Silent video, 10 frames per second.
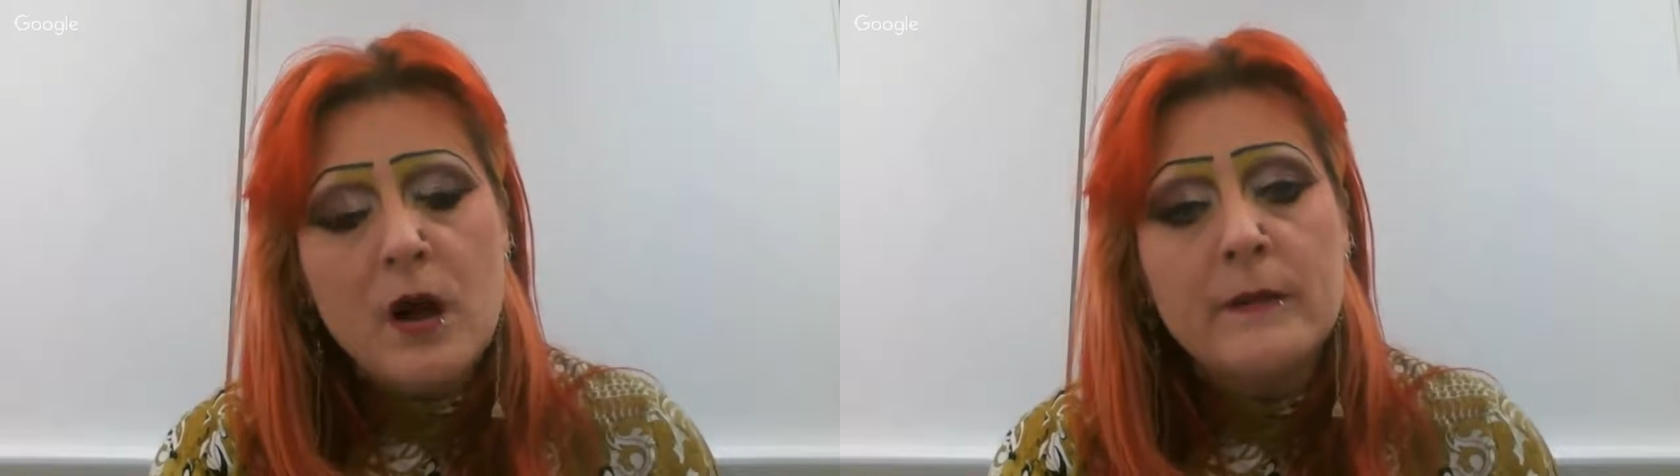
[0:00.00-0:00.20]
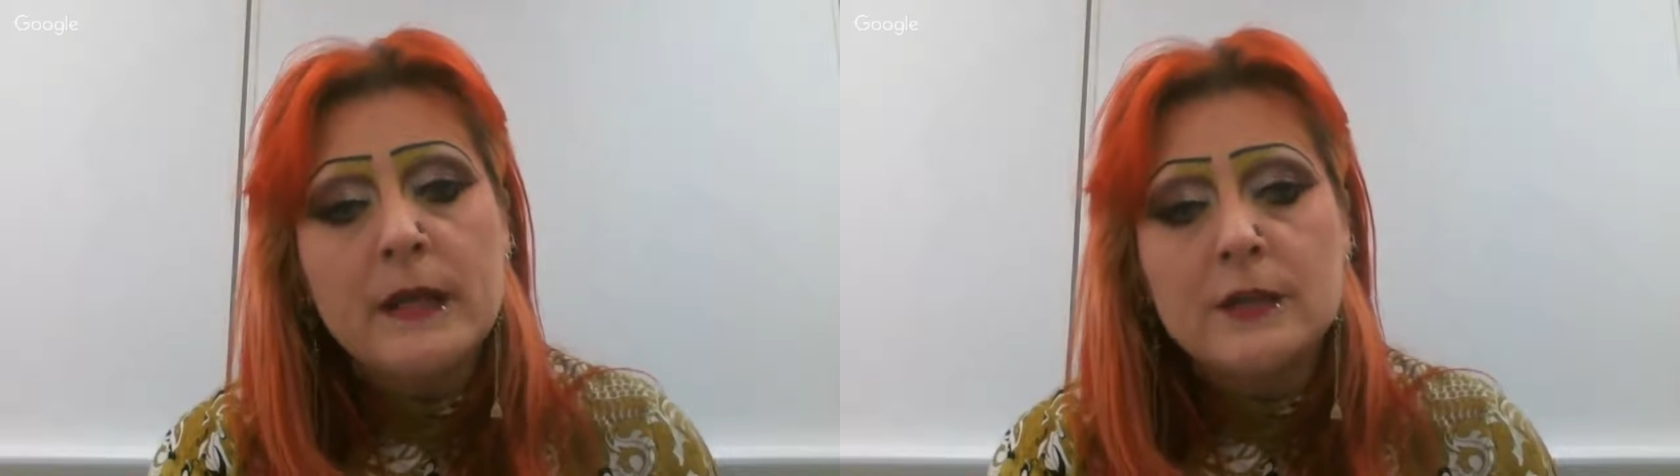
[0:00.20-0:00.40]

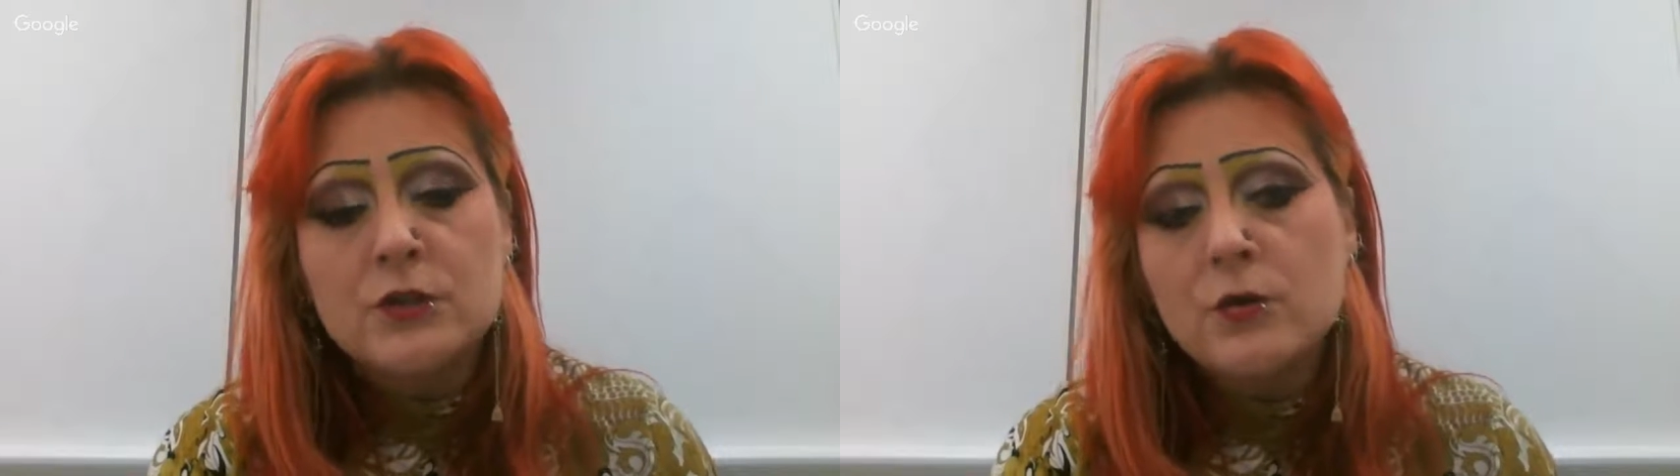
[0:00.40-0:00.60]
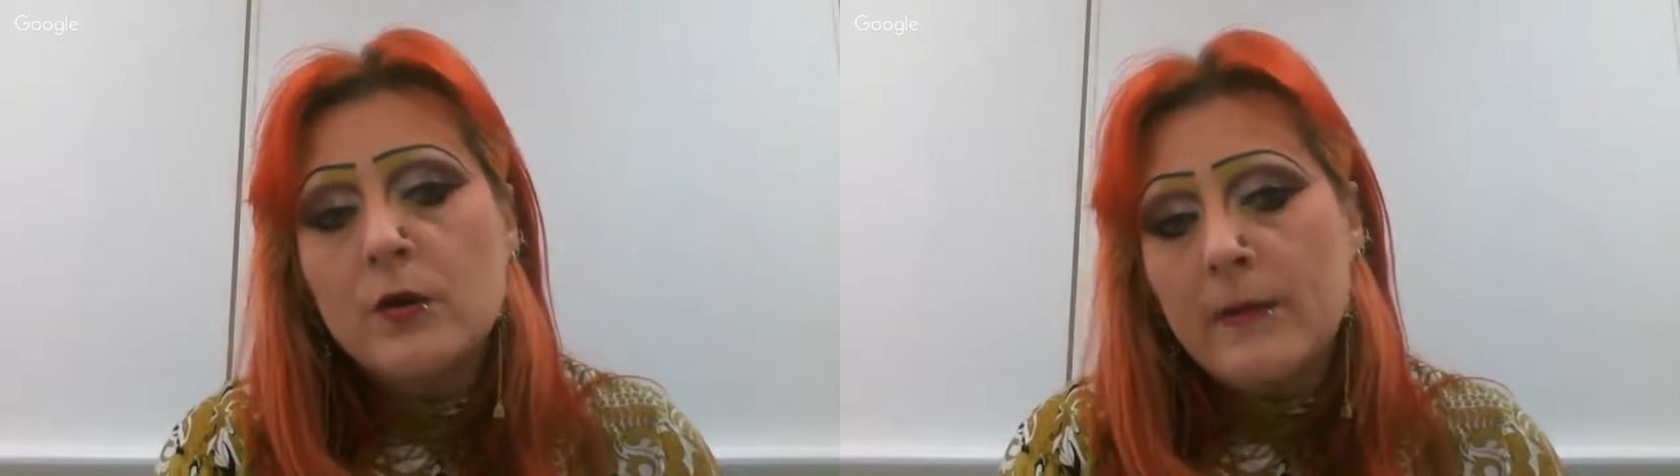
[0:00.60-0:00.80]
come in
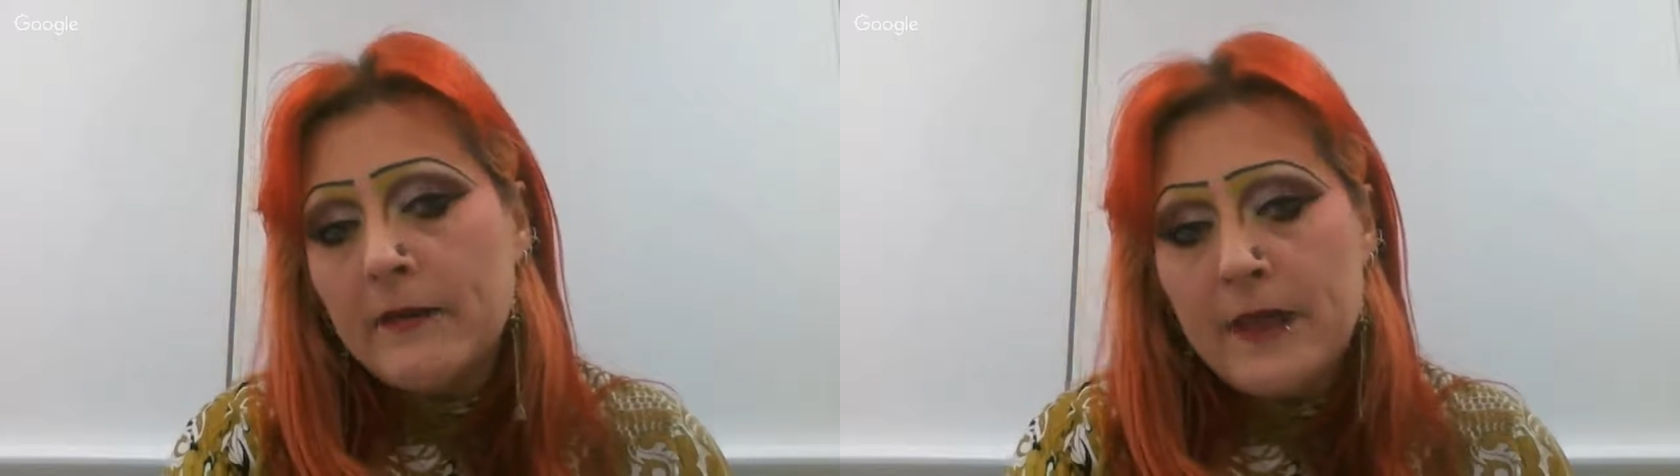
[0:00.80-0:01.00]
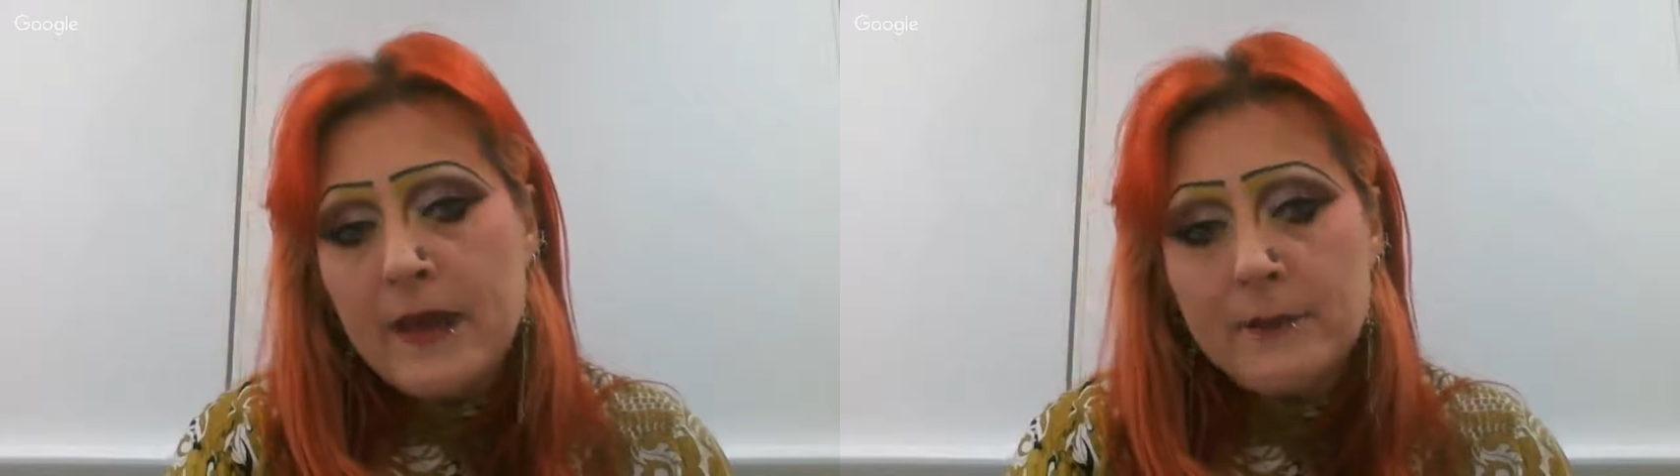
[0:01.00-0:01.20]
and talk
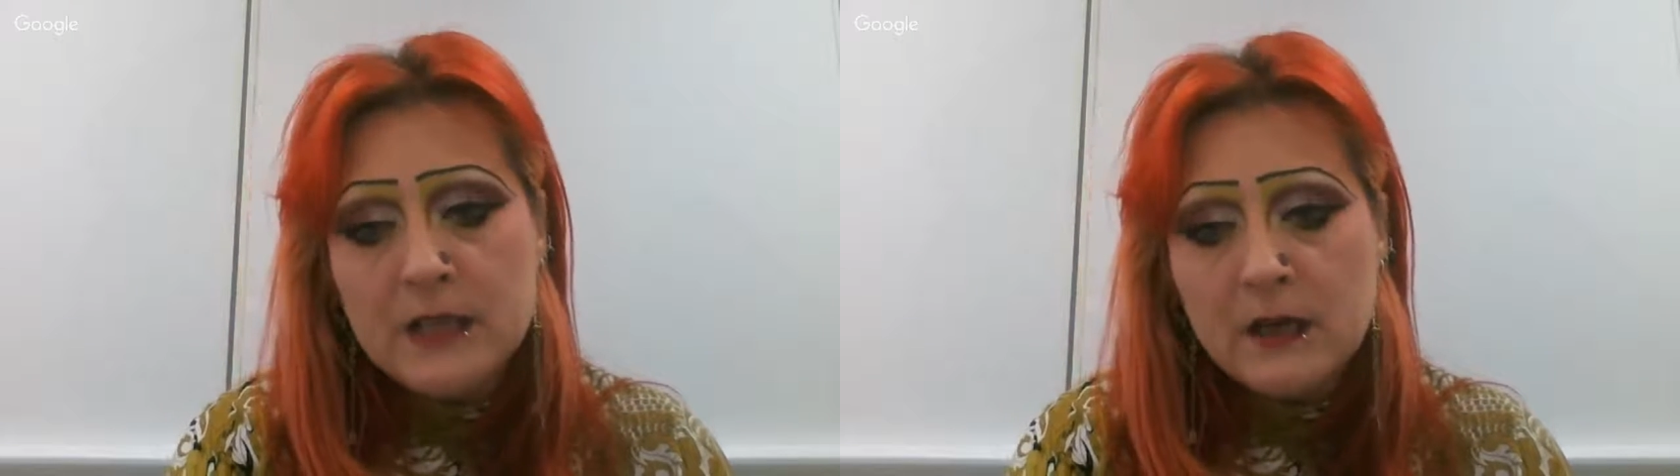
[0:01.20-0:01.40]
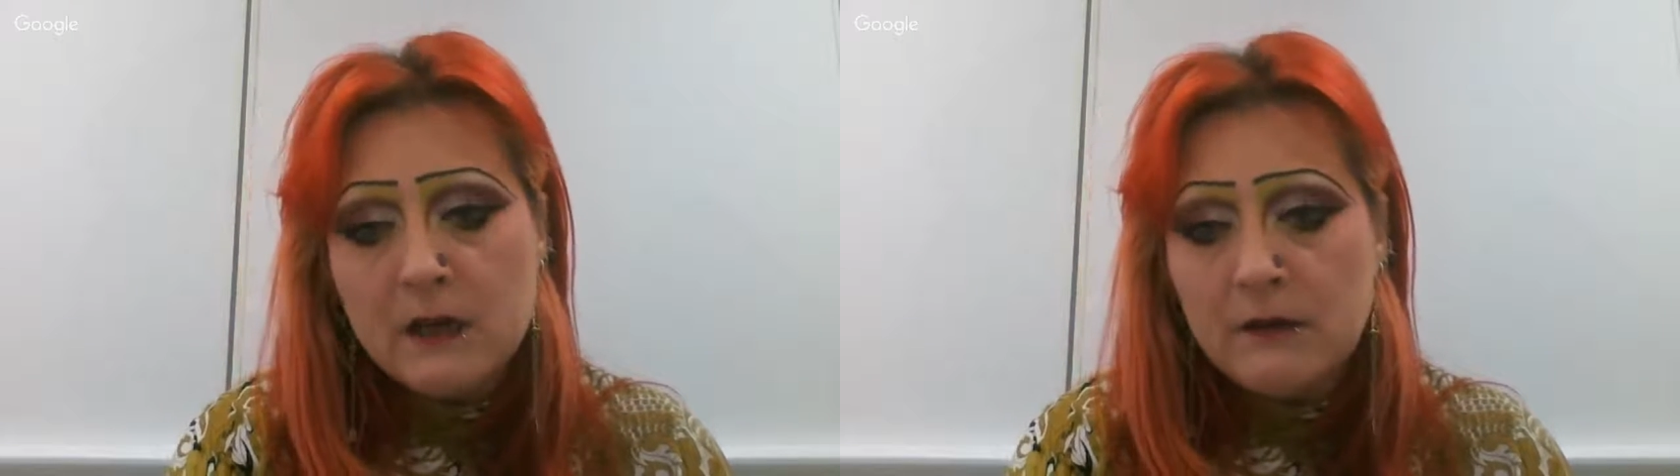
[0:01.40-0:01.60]
about their
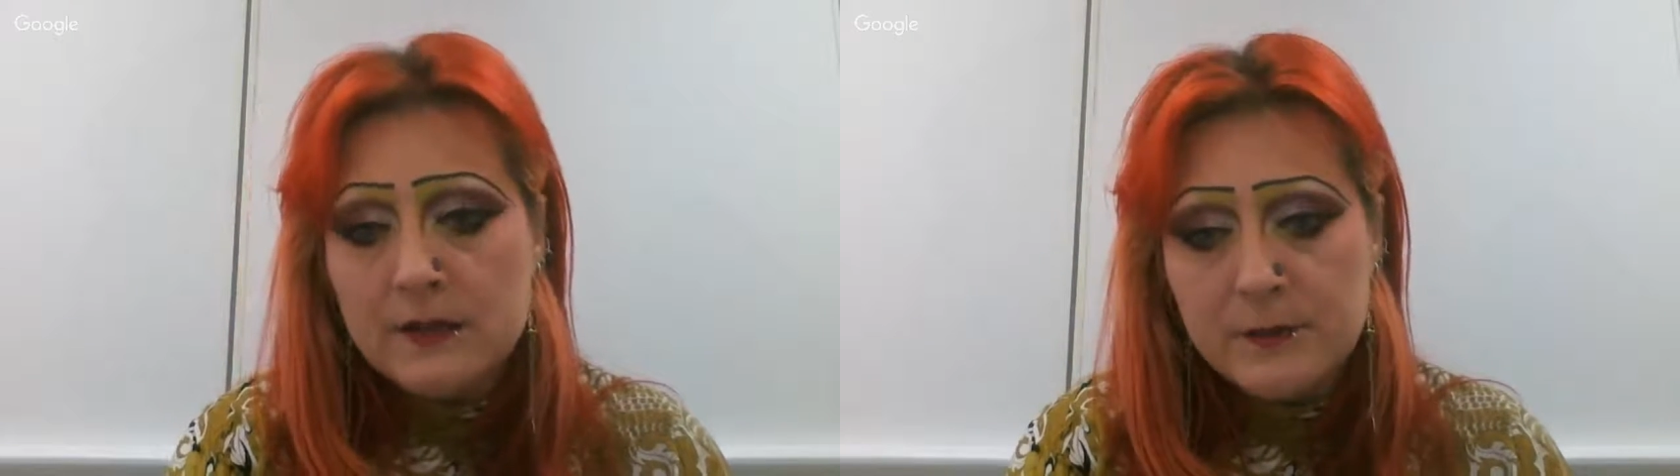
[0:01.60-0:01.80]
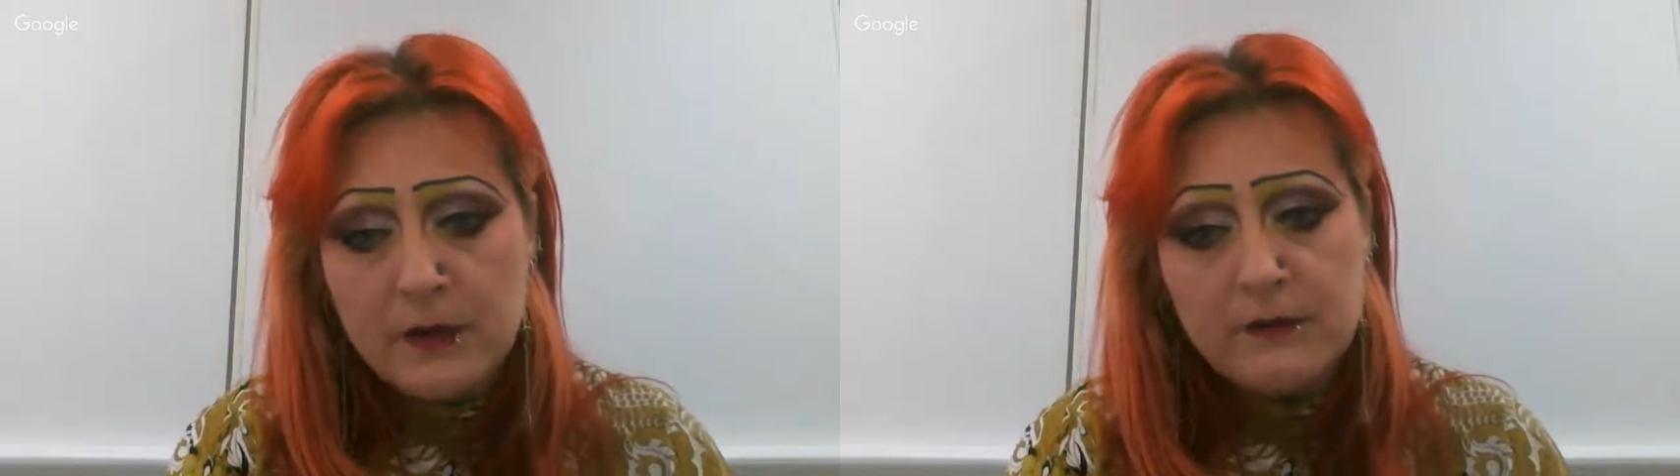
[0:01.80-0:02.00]
particular
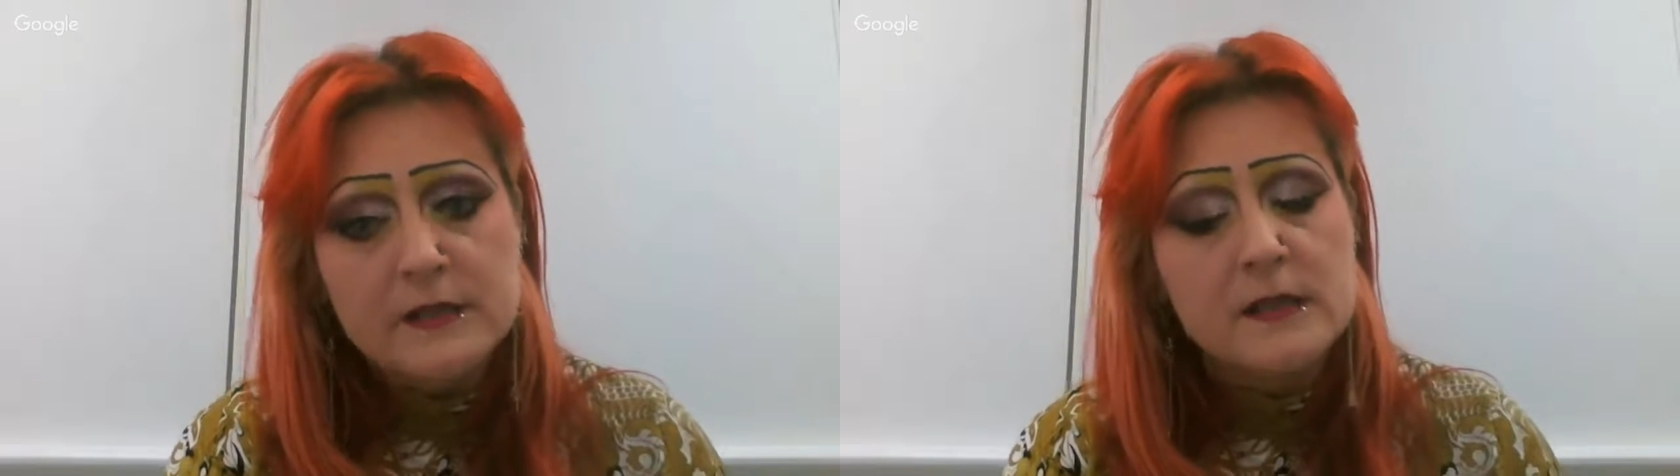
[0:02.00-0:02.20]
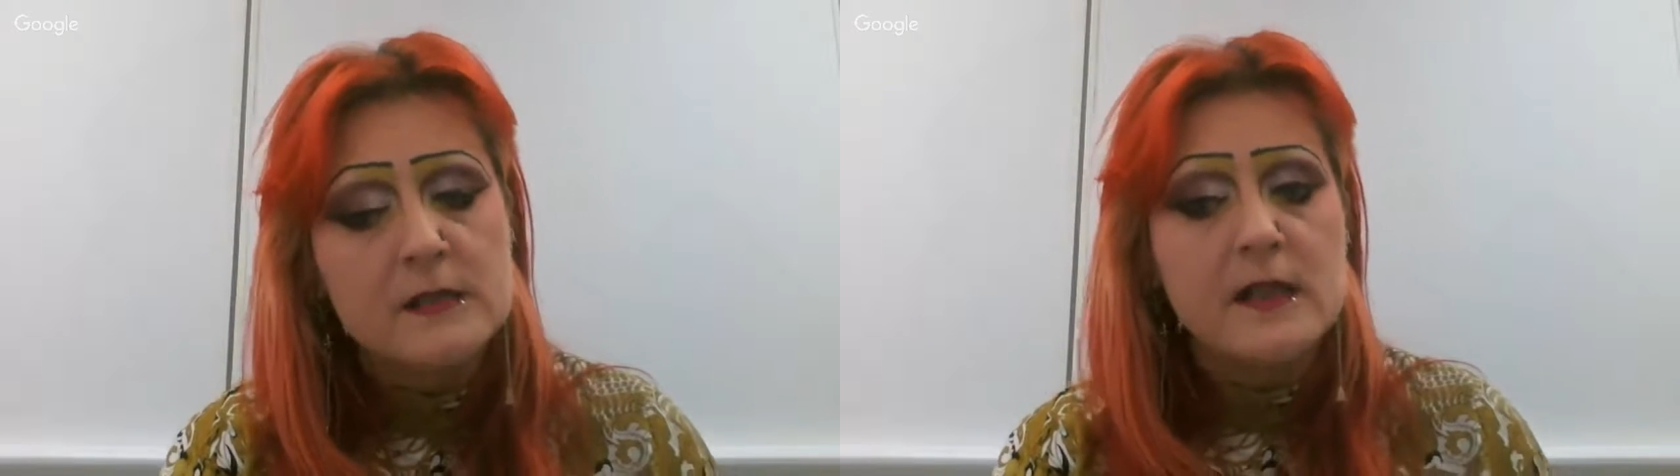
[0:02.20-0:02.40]

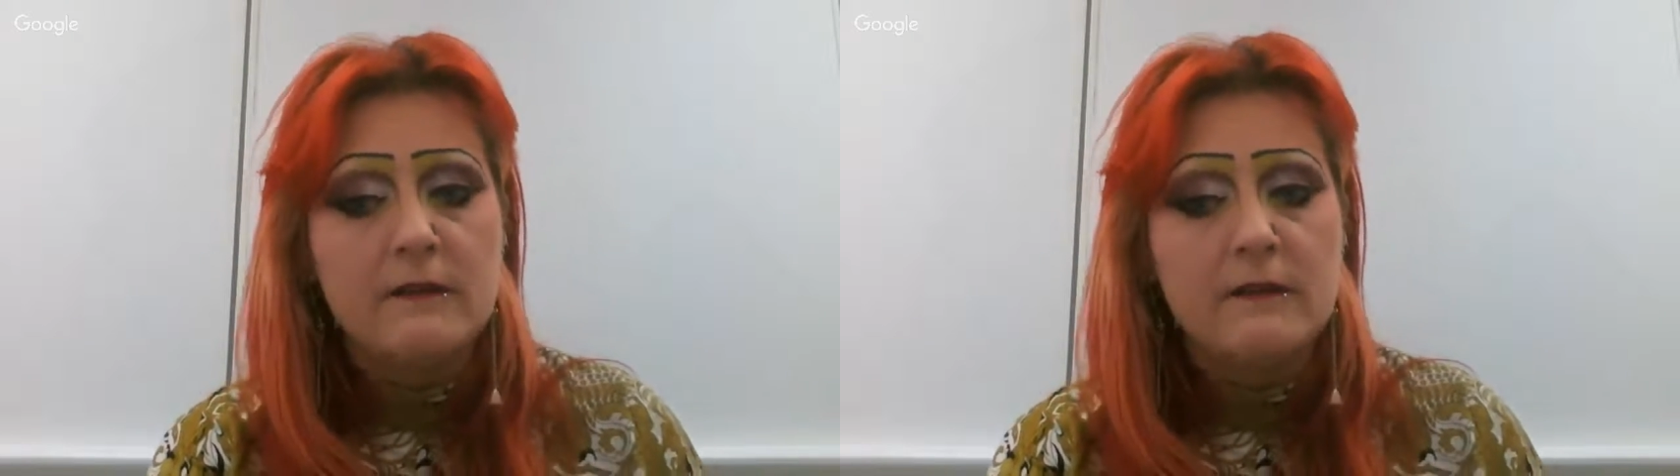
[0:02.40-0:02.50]
experiences,